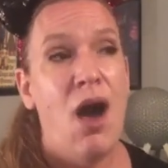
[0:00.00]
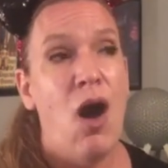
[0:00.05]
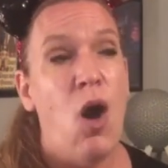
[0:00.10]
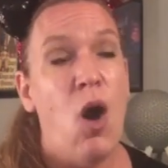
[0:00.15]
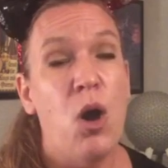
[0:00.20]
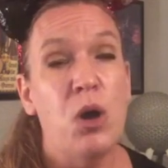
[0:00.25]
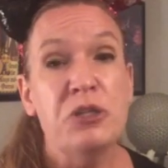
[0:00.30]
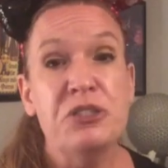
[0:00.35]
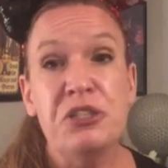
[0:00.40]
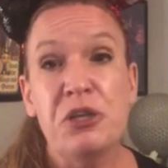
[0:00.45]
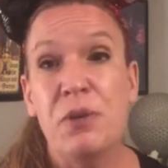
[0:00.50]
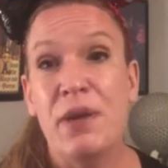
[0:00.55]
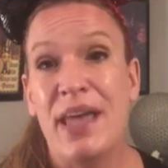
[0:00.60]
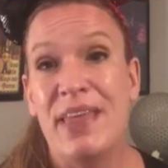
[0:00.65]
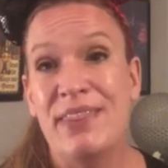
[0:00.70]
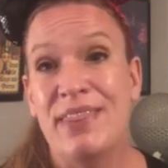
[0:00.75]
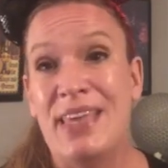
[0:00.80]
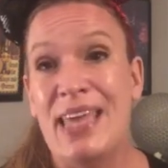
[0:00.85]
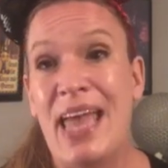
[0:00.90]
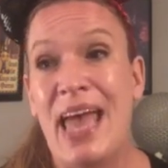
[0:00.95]
Also,
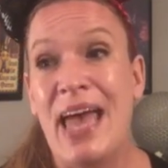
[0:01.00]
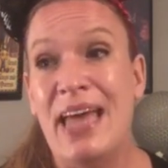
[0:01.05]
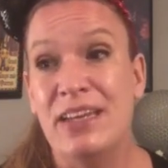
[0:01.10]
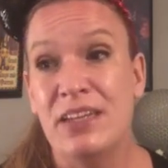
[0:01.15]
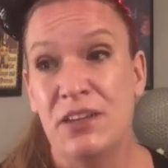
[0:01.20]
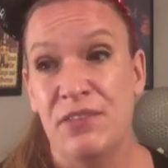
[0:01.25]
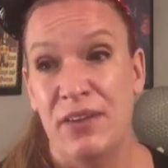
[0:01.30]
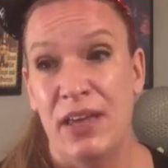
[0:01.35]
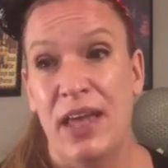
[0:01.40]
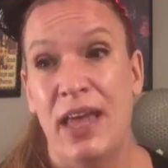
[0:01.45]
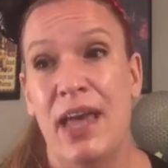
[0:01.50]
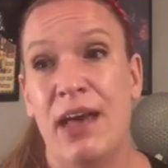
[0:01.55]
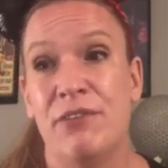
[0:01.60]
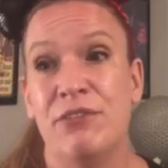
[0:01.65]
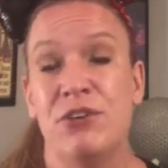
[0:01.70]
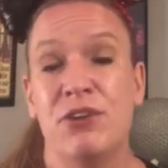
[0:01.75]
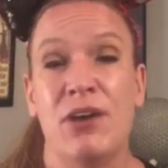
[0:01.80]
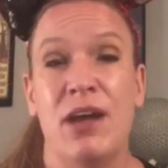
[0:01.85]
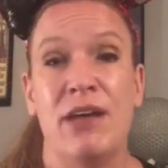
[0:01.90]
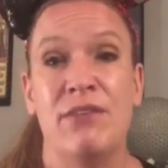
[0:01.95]
at the end of it,
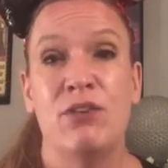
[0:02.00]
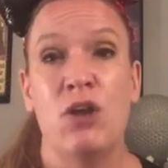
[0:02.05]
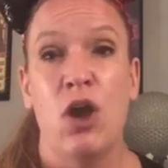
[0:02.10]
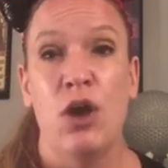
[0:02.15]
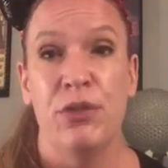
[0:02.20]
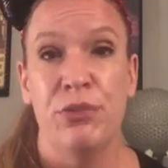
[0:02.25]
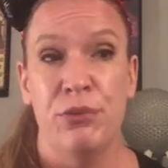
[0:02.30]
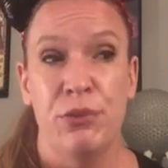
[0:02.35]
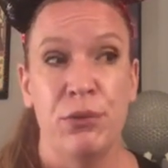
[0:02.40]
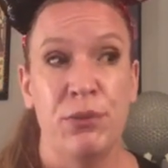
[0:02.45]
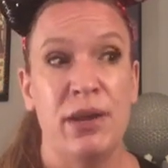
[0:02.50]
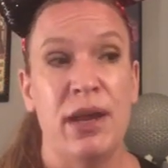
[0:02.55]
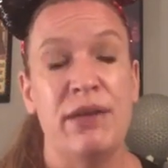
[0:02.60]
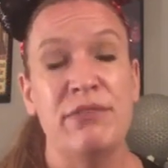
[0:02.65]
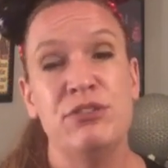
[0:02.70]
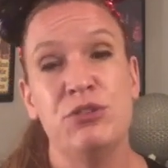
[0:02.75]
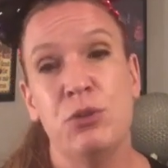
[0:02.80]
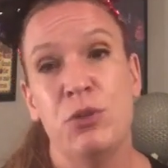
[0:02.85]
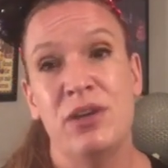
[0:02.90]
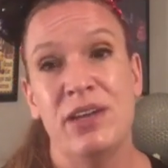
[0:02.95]
after I've gone through and I've
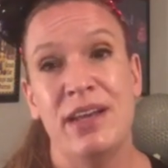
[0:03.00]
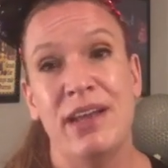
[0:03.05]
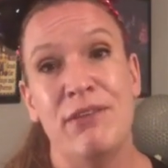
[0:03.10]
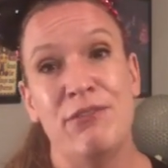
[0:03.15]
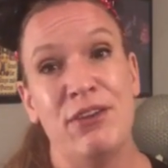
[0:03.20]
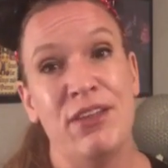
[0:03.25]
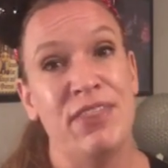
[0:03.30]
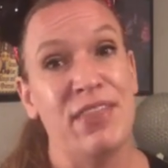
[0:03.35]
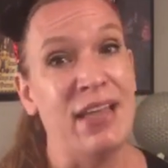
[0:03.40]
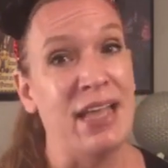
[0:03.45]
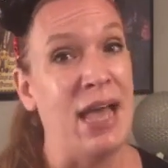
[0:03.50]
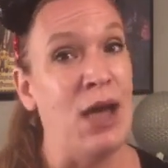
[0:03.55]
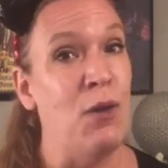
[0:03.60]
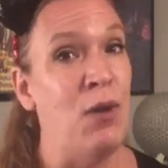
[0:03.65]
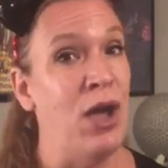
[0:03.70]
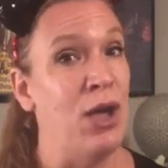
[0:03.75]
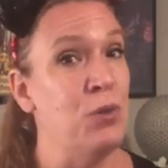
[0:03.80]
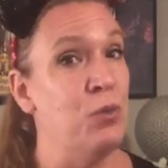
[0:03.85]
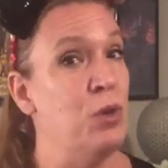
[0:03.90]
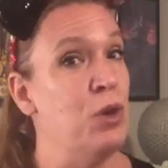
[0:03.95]
sorted everything out,
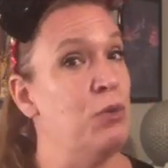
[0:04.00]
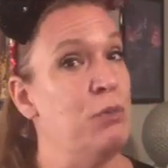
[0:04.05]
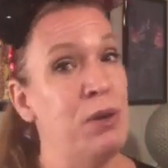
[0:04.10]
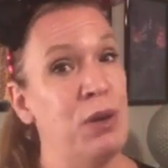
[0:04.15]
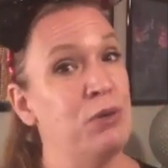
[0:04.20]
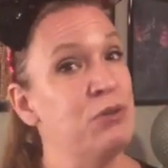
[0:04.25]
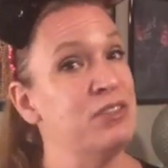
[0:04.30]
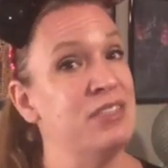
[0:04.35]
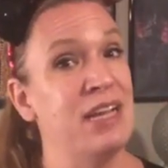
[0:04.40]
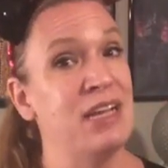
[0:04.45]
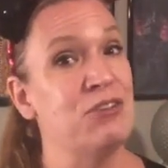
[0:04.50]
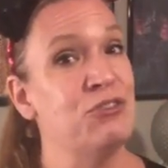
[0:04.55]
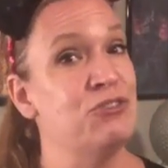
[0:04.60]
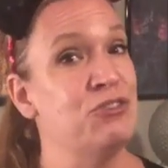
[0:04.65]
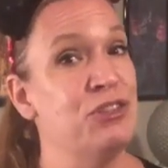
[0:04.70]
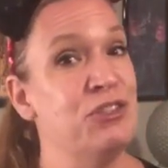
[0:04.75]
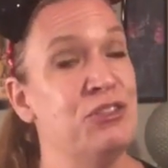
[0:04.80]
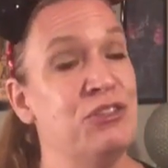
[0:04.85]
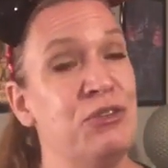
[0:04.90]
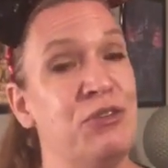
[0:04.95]
I will post
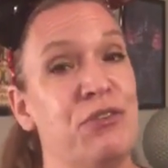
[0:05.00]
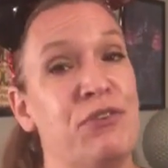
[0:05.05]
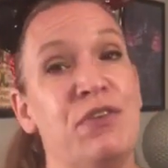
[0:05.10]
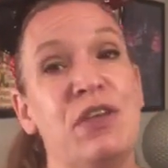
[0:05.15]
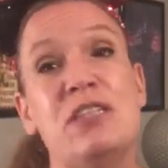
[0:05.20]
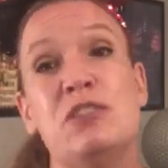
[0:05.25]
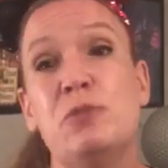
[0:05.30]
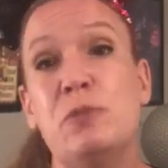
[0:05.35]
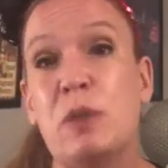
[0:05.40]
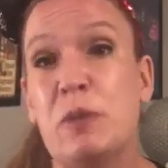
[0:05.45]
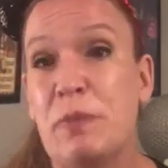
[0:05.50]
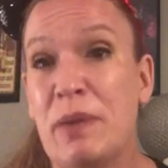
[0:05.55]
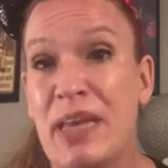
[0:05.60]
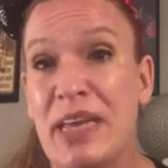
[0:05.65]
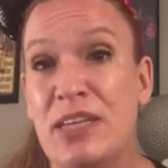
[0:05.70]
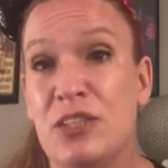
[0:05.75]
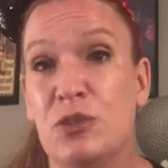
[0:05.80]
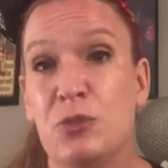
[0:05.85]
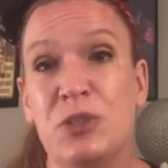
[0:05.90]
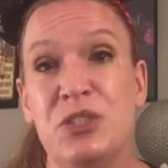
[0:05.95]
extras to the Facebook
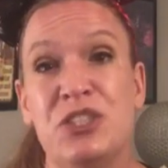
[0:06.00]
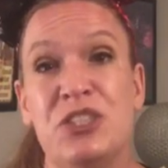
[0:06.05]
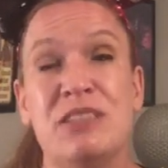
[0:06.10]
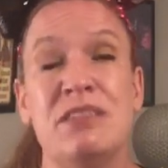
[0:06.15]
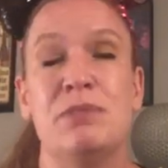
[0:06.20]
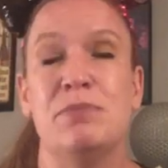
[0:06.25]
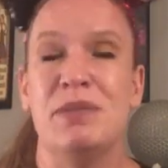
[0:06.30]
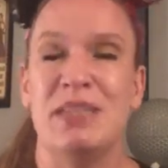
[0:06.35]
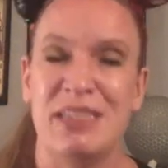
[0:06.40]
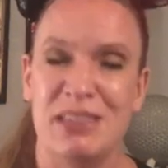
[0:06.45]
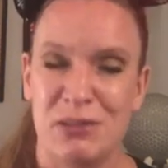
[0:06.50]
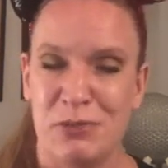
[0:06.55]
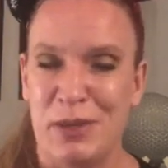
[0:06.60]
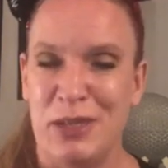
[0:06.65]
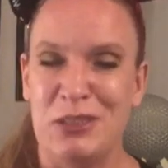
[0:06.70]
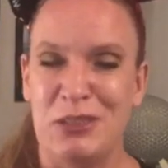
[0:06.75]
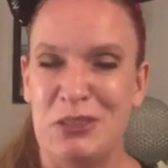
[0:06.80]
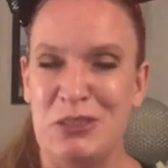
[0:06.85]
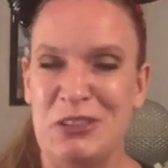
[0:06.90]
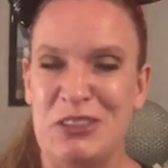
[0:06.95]
page, which is Mickey's
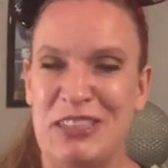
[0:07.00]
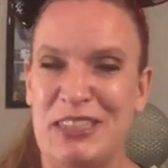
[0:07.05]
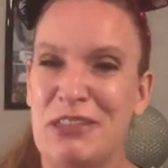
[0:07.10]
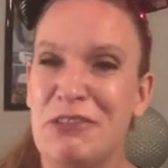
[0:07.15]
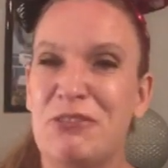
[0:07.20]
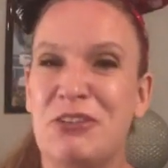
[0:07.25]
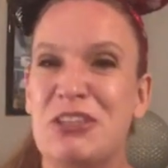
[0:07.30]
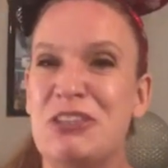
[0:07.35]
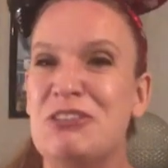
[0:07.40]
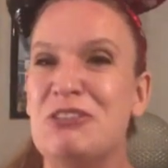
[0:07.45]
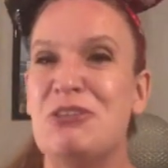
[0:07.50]
Magical Delivery.